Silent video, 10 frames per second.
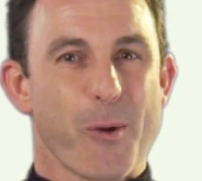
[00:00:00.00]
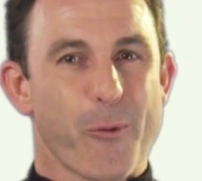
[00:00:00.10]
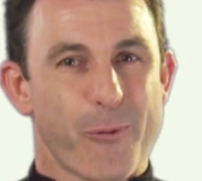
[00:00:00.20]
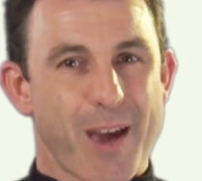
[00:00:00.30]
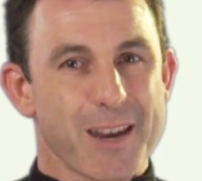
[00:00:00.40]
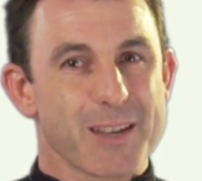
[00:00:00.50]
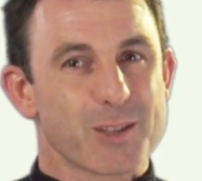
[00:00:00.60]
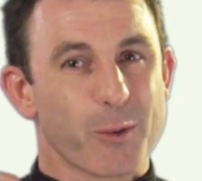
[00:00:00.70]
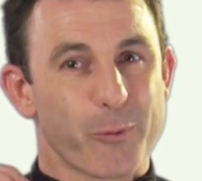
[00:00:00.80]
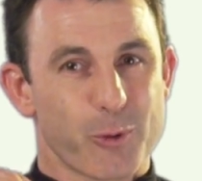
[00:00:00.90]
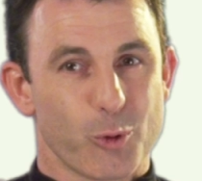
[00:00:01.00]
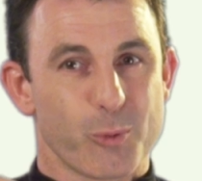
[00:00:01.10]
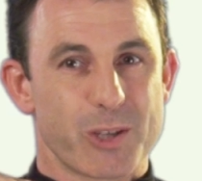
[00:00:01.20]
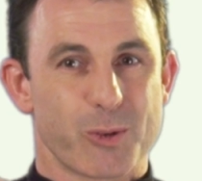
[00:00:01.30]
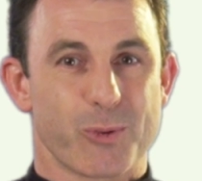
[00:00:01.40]
Fat is the fuel
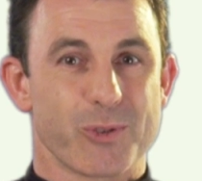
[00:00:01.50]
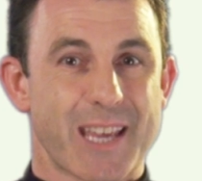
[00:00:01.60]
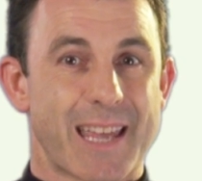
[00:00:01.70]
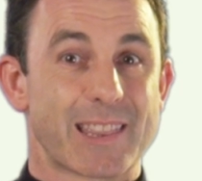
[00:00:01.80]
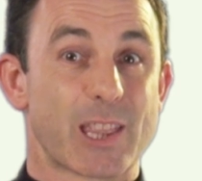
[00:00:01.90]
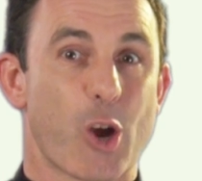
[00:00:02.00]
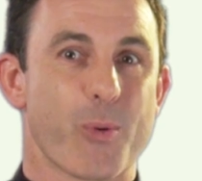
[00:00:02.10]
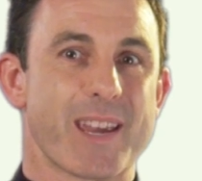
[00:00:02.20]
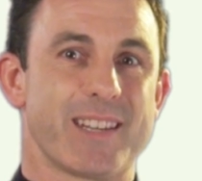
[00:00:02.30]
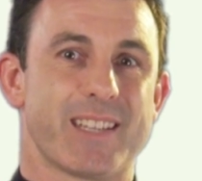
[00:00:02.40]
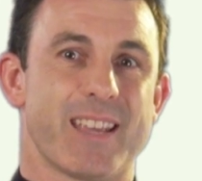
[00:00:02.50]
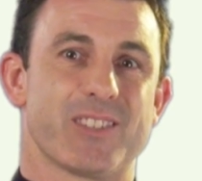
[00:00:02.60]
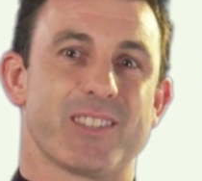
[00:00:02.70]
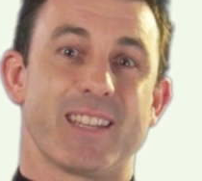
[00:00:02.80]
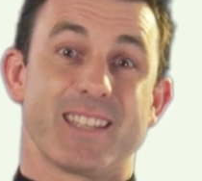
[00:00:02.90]
we use at lower
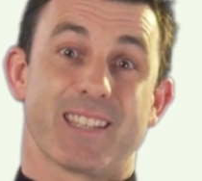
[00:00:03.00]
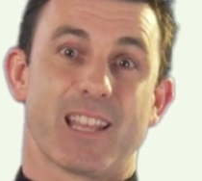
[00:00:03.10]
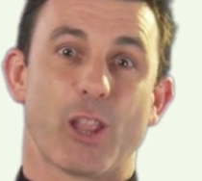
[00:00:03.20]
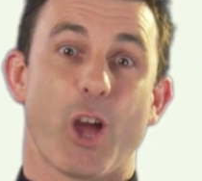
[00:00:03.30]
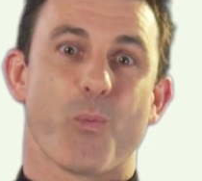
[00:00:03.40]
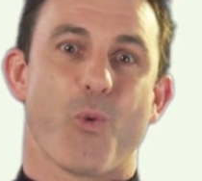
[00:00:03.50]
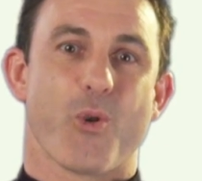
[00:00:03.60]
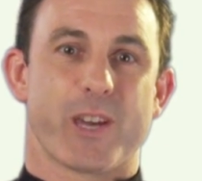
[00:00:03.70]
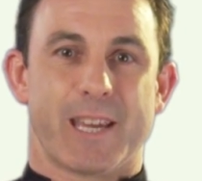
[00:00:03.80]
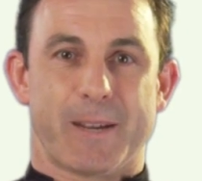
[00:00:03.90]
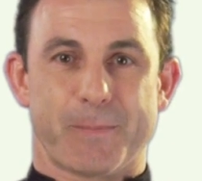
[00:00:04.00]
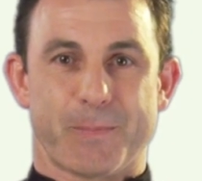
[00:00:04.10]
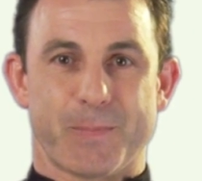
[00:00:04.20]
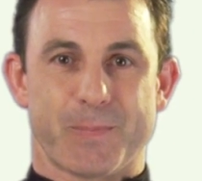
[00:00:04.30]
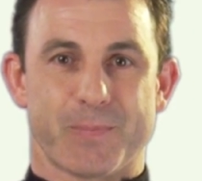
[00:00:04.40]
intensities, like walking.
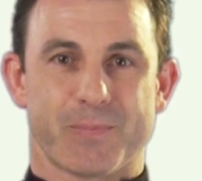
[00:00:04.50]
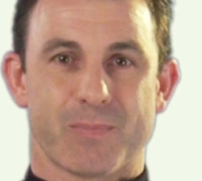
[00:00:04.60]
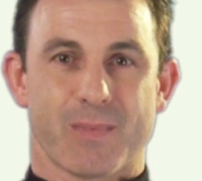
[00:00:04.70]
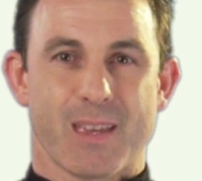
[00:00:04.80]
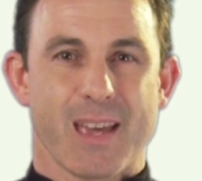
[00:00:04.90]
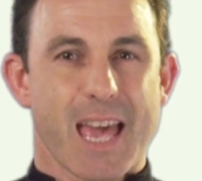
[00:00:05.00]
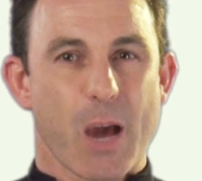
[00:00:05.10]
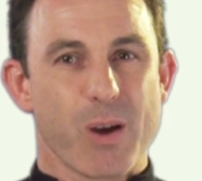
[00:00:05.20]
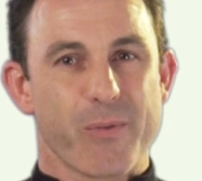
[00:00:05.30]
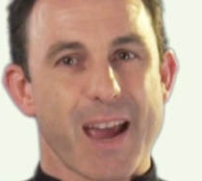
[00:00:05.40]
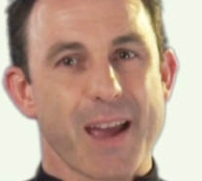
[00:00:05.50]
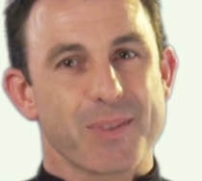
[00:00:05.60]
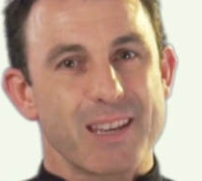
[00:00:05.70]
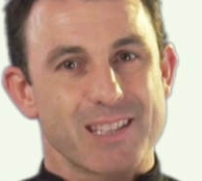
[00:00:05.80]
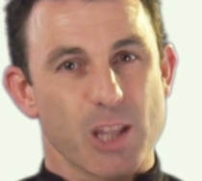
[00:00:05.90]
However, at
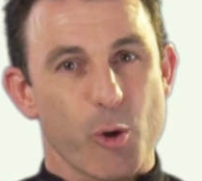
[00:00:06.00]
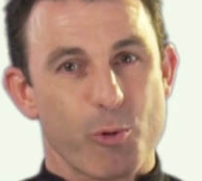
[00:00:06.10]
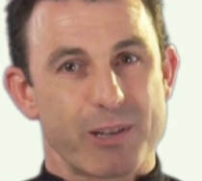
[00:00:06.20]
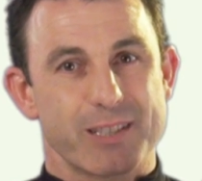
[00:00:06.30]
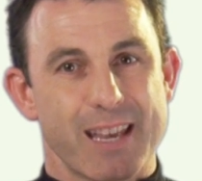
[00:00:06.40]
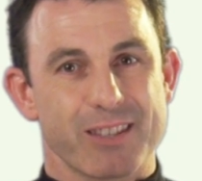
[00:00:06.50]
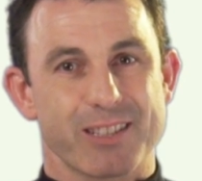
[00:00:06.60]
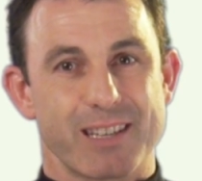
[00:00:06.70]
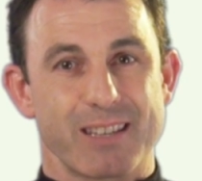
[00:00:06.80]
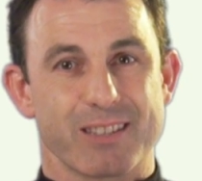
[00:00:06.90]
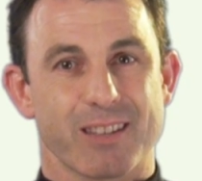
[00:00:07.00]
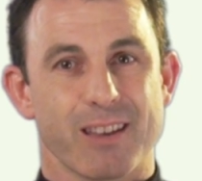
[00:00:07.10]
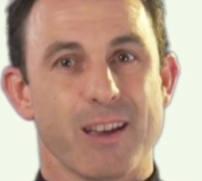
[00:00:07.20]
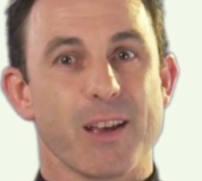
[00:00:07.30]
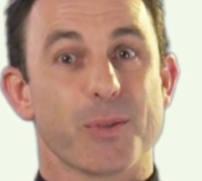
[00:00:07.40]
these lower intensities,
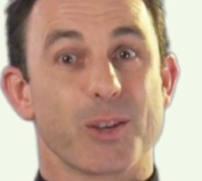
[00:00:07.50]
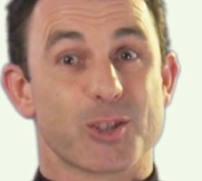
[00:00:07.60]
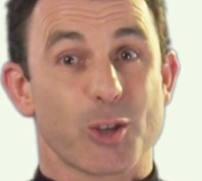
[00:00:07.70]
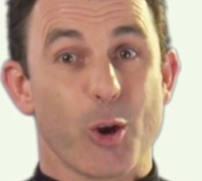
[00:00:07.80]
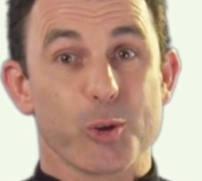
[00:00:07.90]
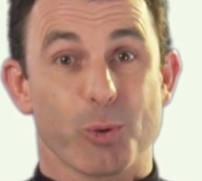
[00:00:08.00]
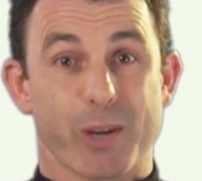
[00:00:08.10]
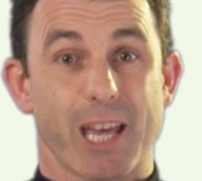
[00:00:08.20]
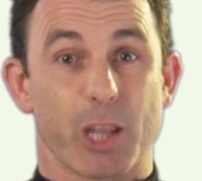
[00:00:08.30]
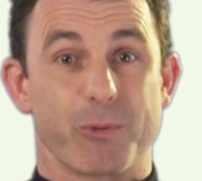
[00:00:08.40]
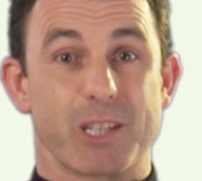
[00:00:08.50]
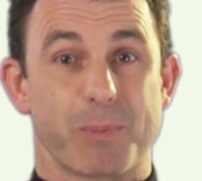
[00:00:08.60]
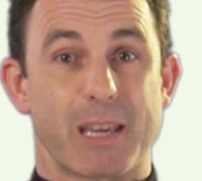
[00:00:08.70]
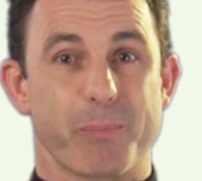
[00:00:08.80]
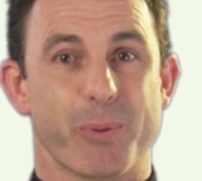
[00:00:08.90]
the total calories
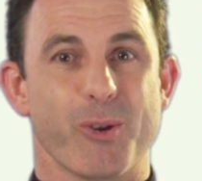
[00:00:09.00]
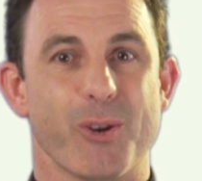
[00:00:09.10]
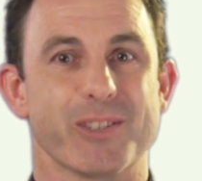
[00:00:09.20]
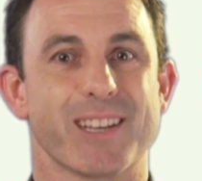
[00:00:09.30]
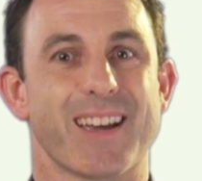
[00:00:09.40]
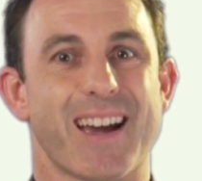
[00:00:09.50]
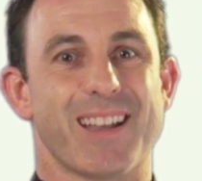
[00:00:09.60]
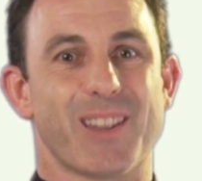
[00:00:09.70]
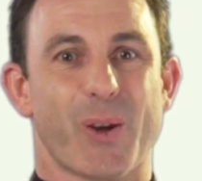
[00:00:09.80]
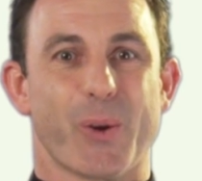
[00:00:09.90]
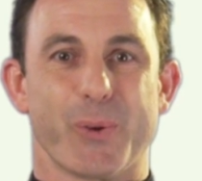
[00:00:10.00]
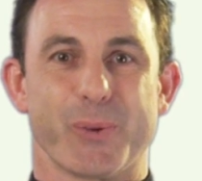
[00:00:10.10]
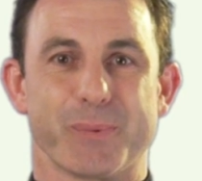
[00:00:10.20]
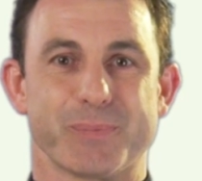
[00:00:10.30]
being burnt are low.